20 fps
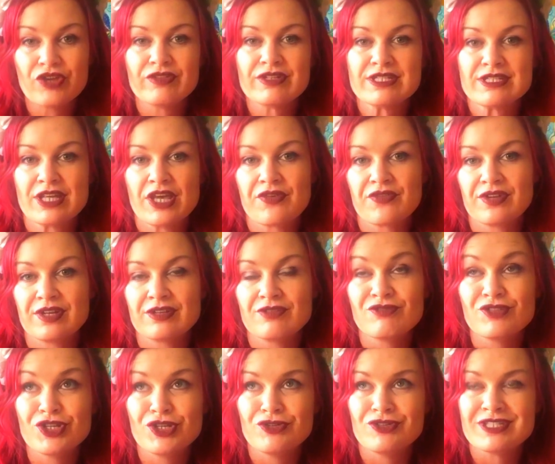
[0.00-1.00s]
you, receive,
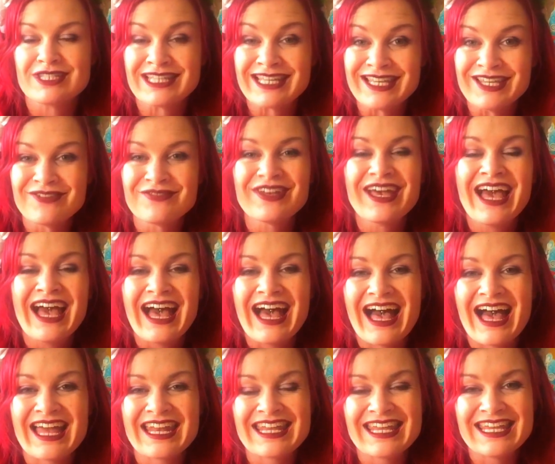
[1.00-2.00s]
you receive
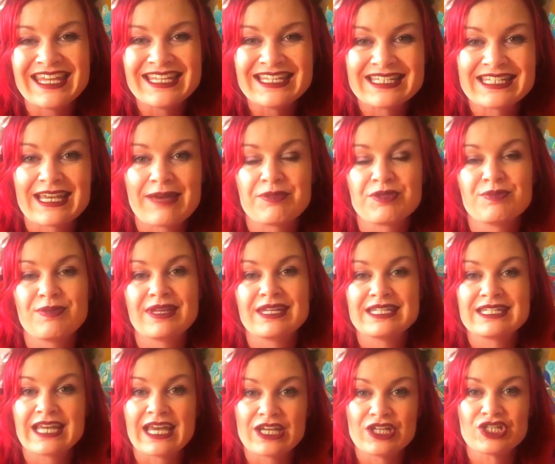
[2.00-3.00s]
an in-depth
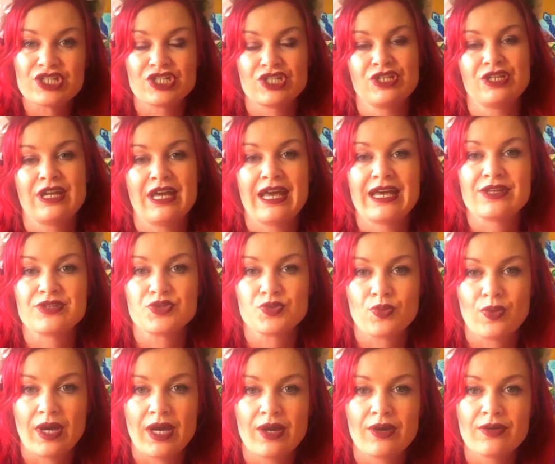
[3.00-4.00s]
meditation
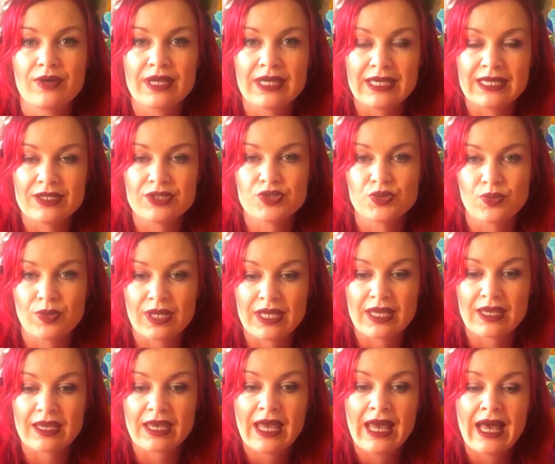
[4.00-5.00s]
as well each
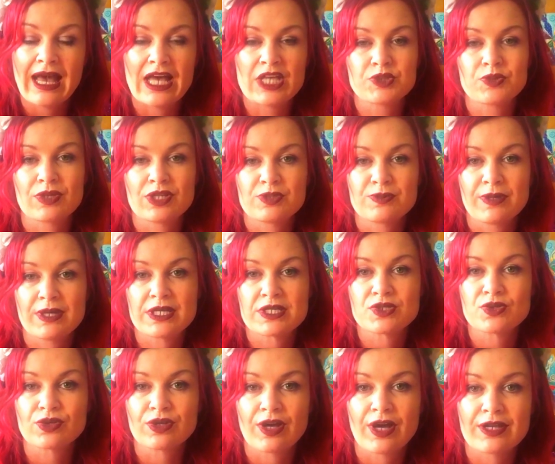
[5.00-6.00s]
week as well as
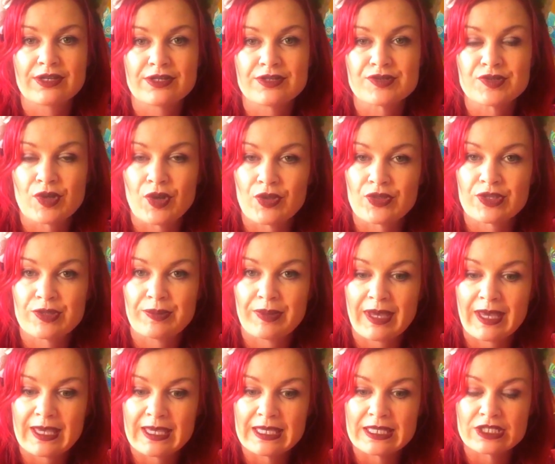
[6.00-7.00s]
personal guidance on the
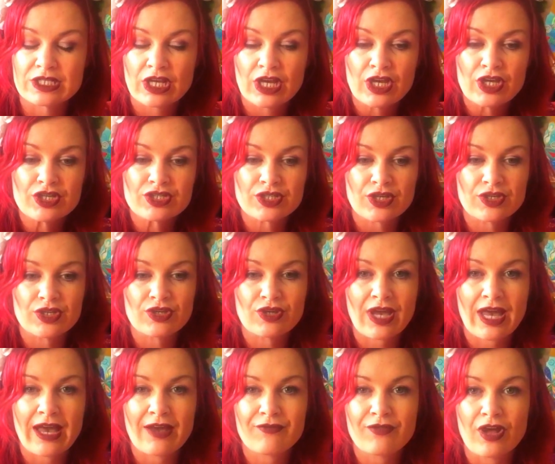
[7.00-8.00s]
page so you
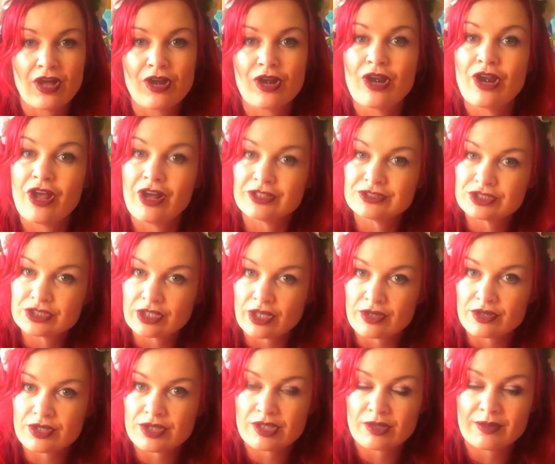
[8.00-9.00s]
have a lot to
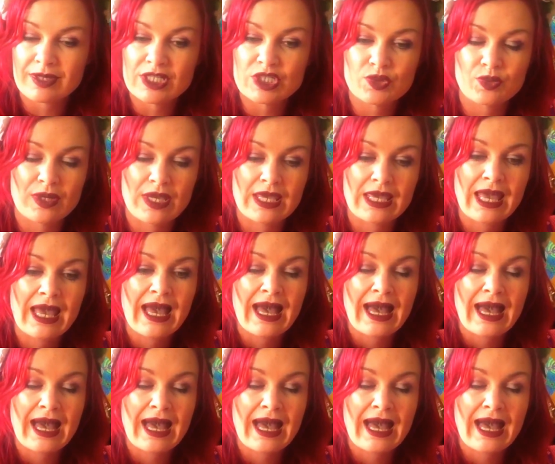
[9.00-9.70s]
go through each week